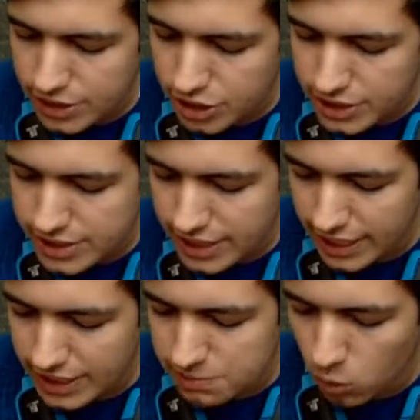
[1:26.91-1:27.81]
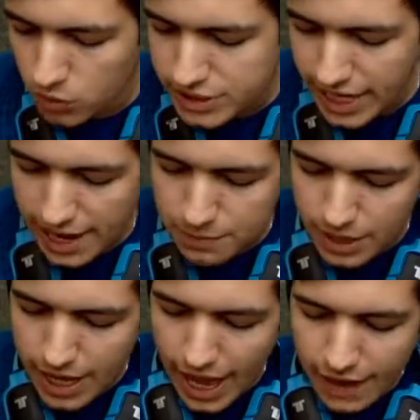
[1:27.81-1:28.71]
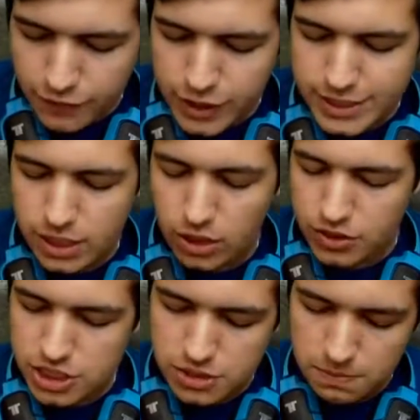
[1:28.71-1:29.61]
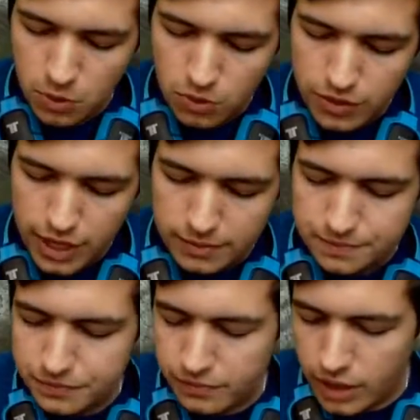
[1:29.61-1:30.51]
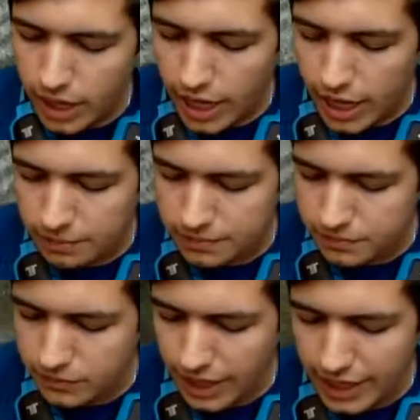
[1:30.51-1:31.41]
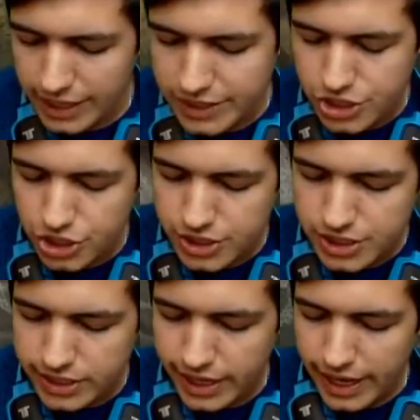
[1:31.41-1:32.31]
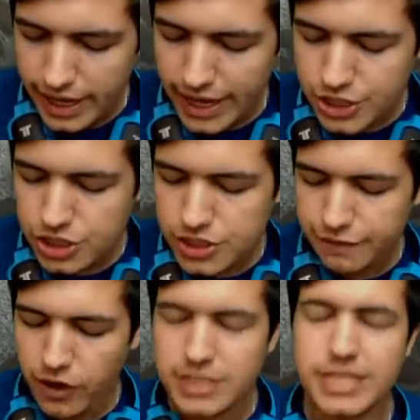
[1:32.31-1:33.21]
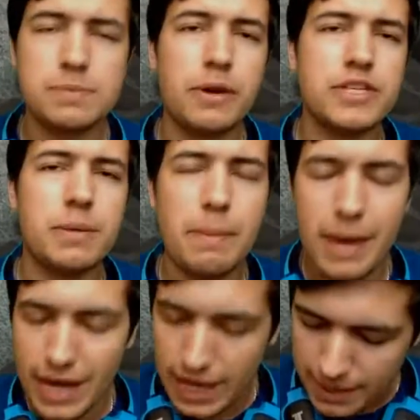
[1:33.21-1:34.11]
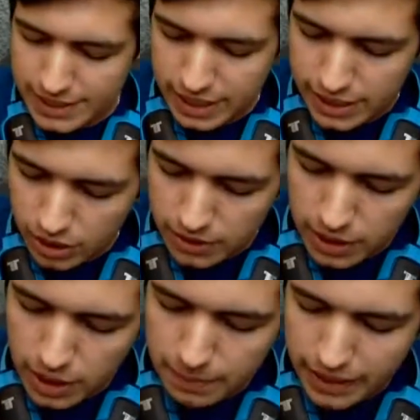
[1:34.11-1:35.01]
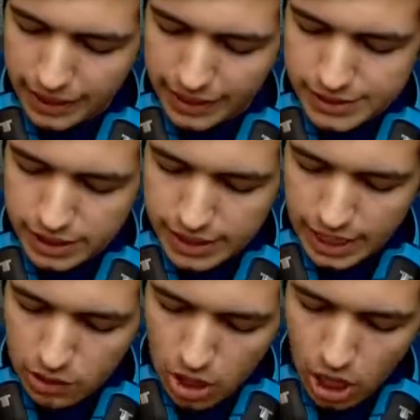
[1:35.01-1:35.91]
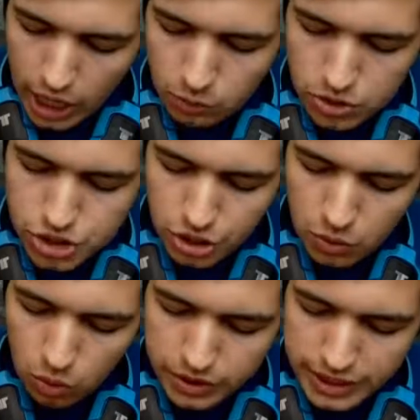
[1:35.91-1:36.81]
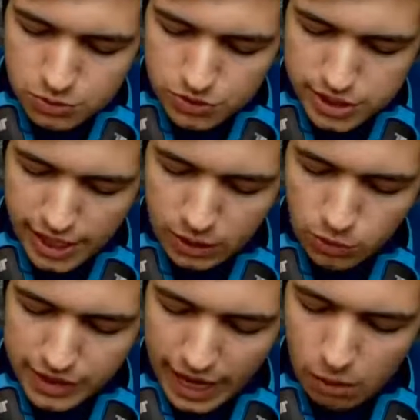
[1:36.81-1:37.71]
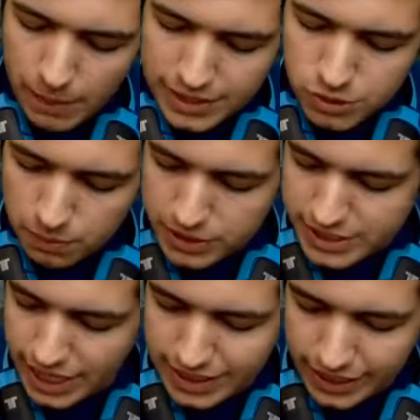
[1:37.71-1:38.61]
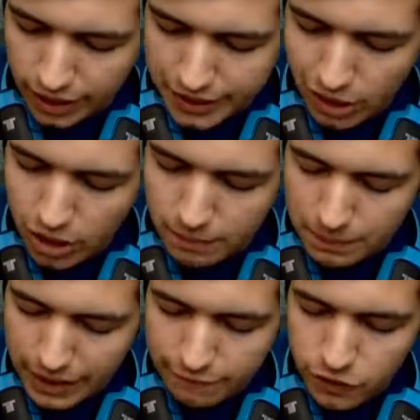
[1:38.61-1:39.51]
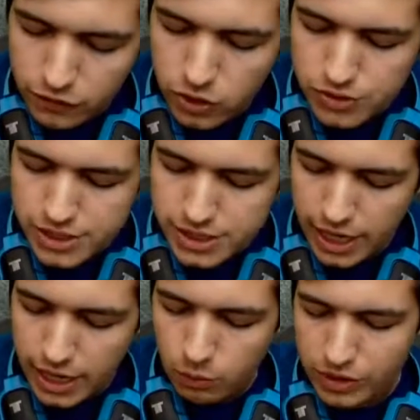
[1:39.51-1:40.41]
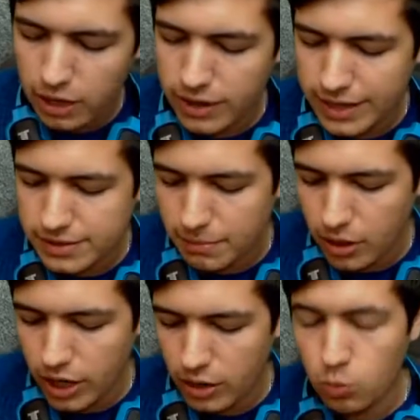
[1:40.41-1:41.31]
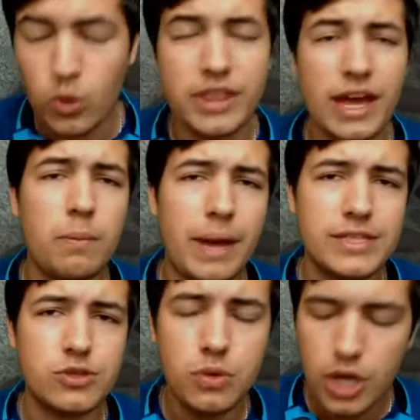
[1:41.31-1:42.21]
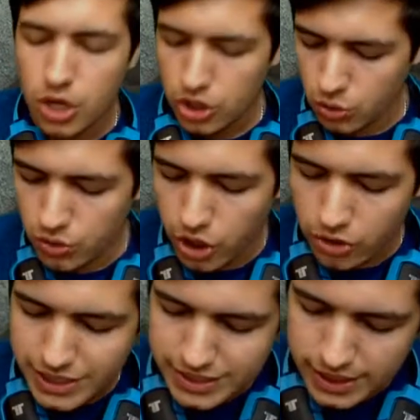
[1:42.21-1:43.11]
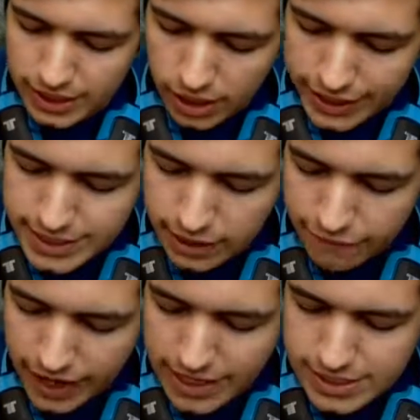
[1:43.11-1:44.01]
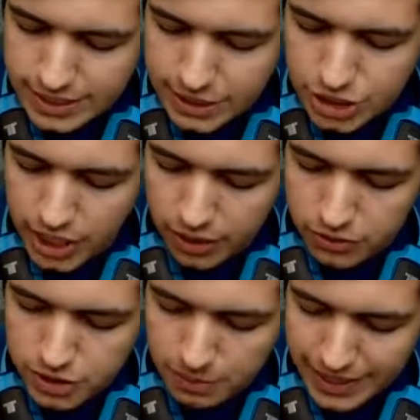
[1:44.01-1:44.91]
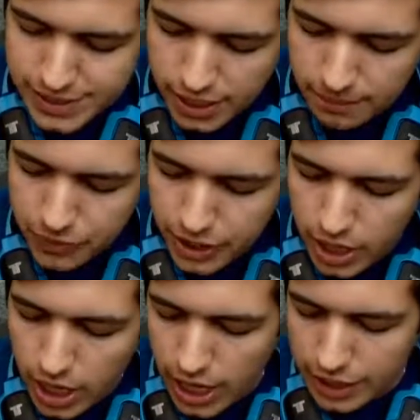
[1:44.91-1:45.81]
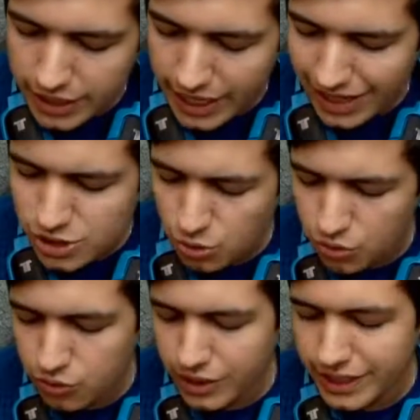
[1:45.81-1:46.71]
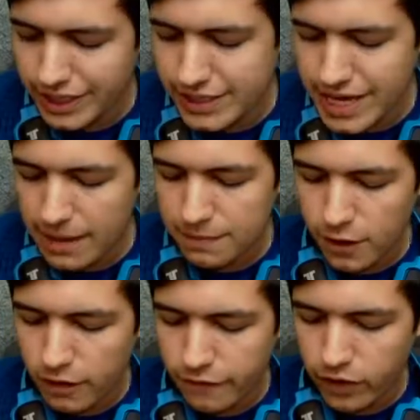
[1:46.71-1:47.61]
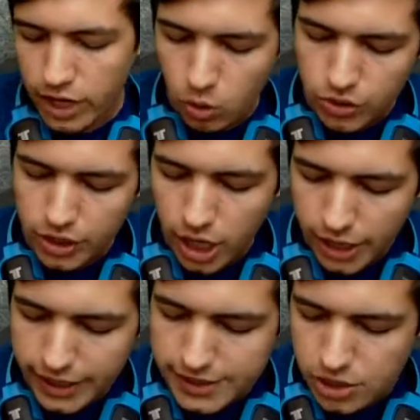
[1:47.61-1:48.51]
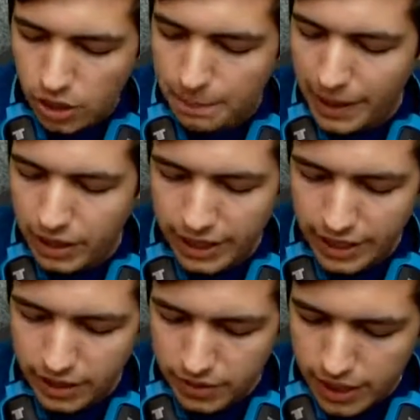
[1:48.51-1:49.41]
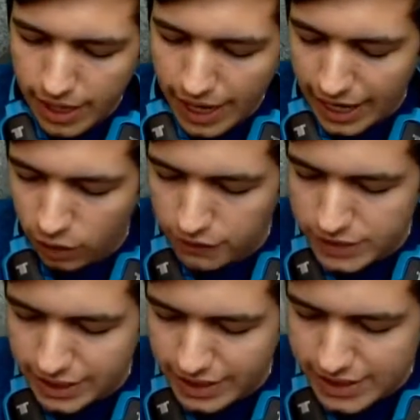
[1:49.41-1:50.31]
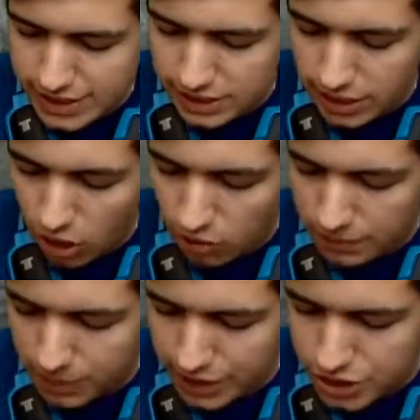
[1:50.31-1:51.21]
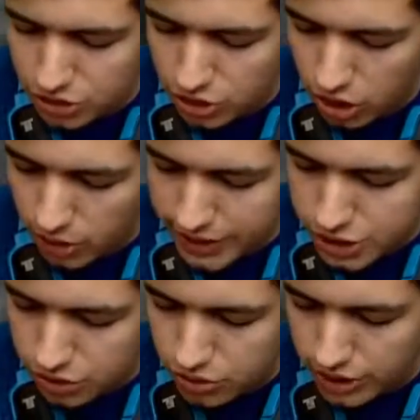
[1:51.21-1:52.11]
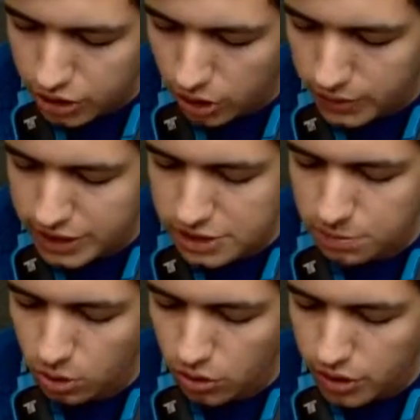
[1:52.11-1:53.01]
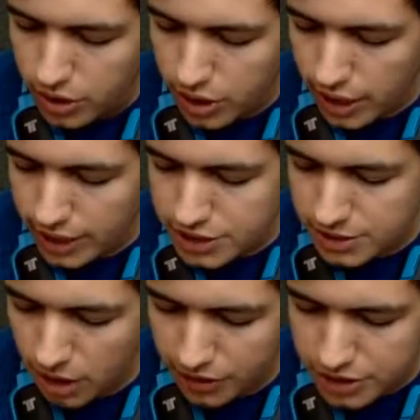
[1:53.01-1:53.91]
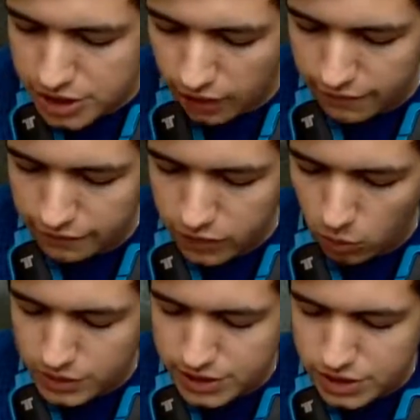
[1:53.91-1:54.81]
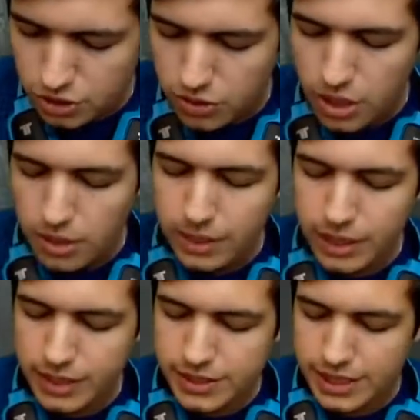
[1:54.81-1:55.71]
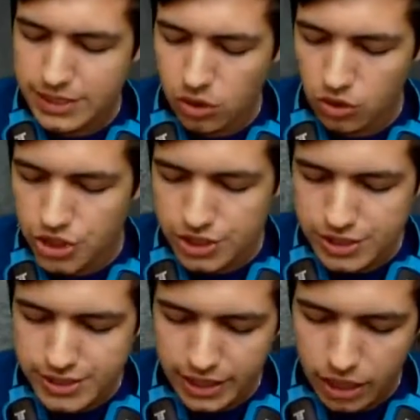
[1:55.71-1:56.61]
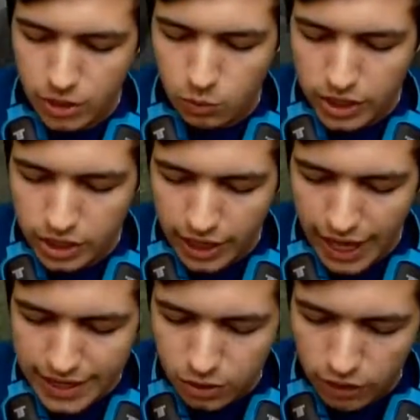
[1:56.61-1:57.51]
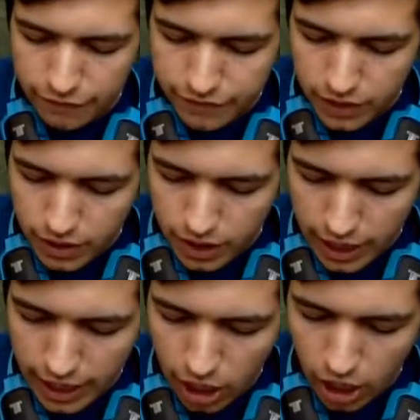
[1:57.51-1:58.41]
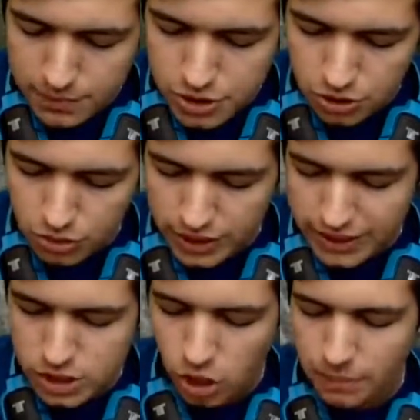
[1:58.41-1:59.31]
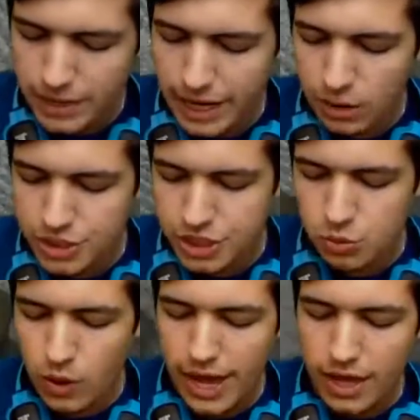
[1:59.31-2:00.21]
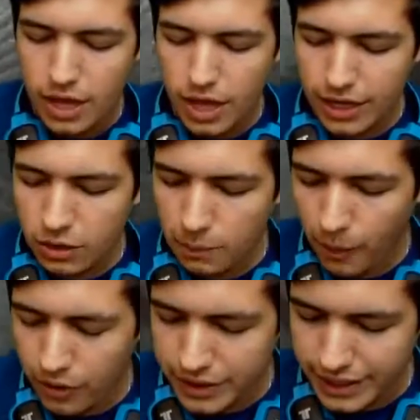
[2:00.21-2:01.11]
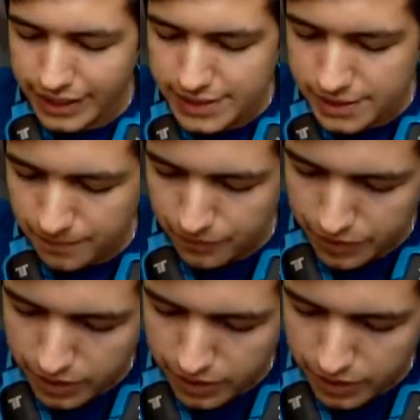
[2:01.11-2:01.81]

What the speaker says: As you can see, there's more depth, everything's a lot smoother. It just defines the experience a bit better. It makes it a bit easier. Now, I would show you what this was like without Metal, but sadly I can't. But if you've used without Metal, you will notice the lighting effects, the shadows are better, the actual 3D depth of all the lines are better here. And obviously, this isn't the only place you can go on this. You can go and explore some other stuff if you wanted to, because there's not just a Zen Garden. We're going to head off up to the top now, which is where a little pond is.